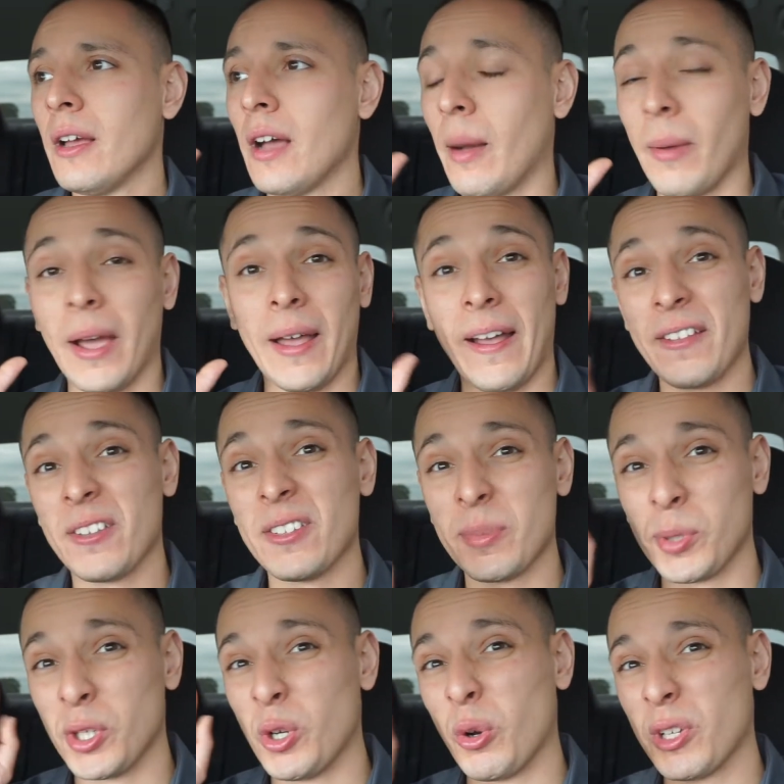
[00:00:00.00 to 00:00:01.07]
After this, I'm
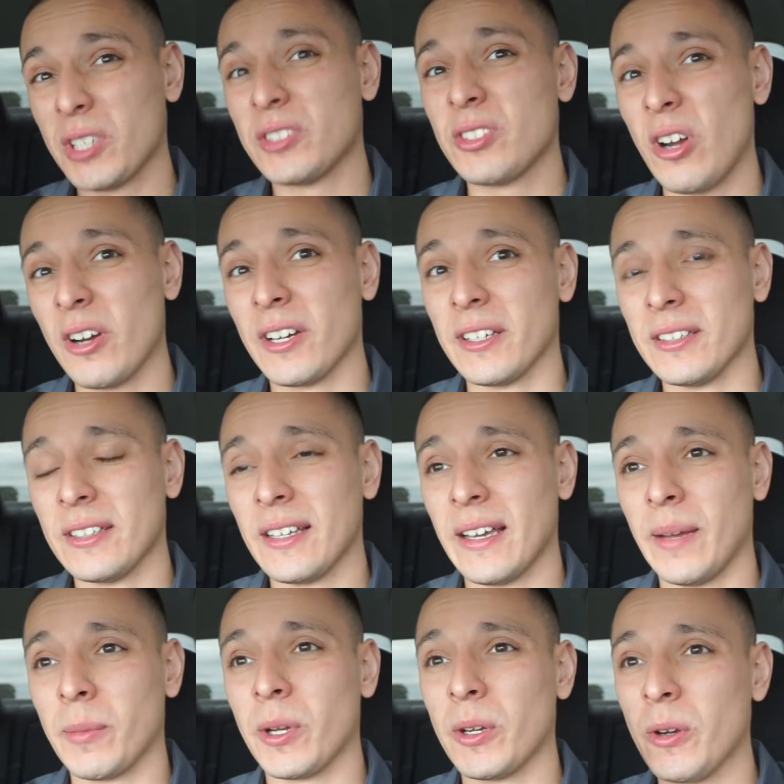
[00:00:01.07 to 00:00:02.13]
going to go to Target, and
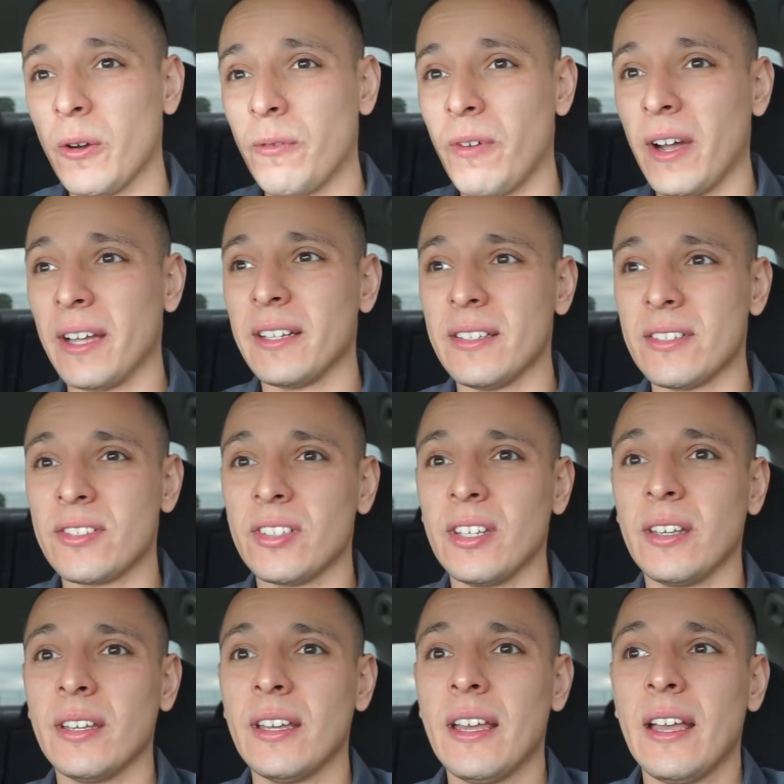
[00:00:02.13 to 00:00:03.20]
I'm going to go find and
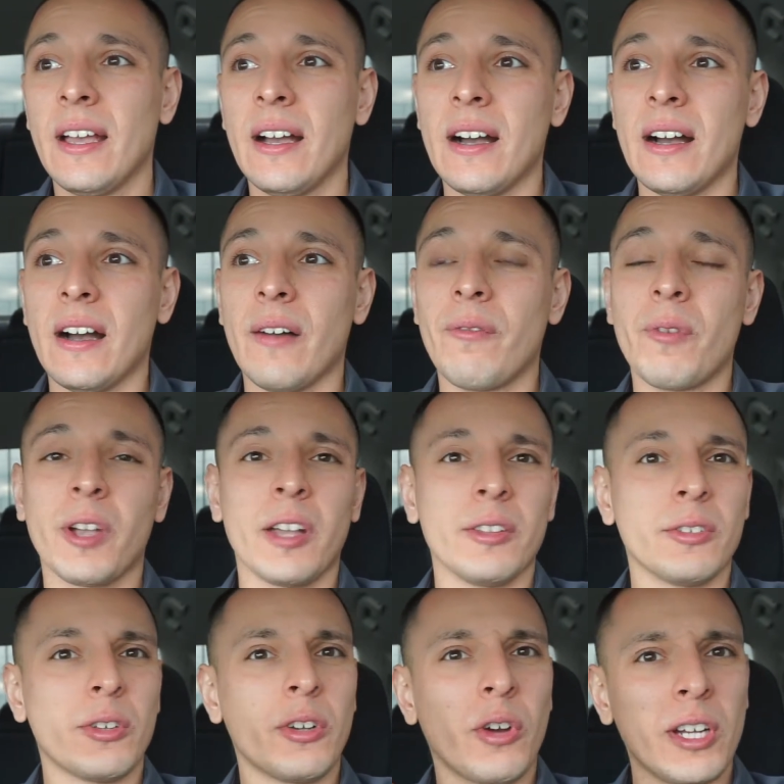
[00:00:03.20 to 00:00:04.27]
see if we
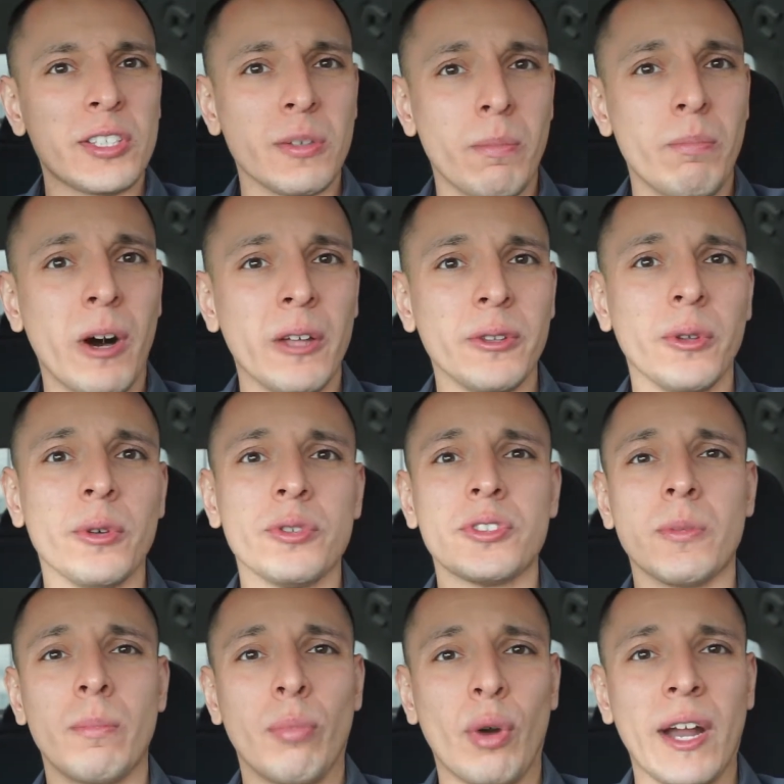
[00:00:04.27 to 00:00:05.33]
can create some bundles,
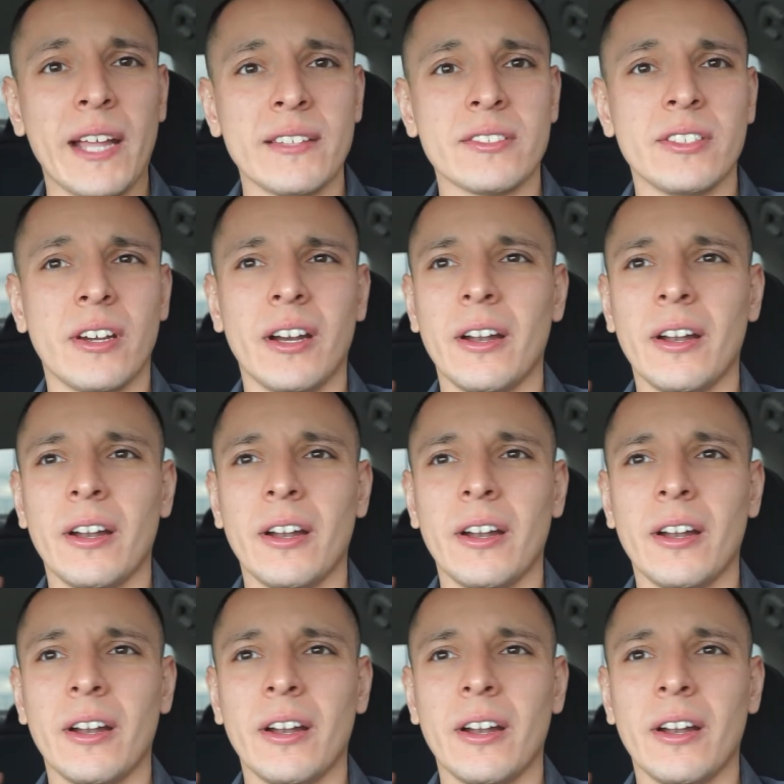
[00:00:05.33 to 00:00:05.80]
some brands there.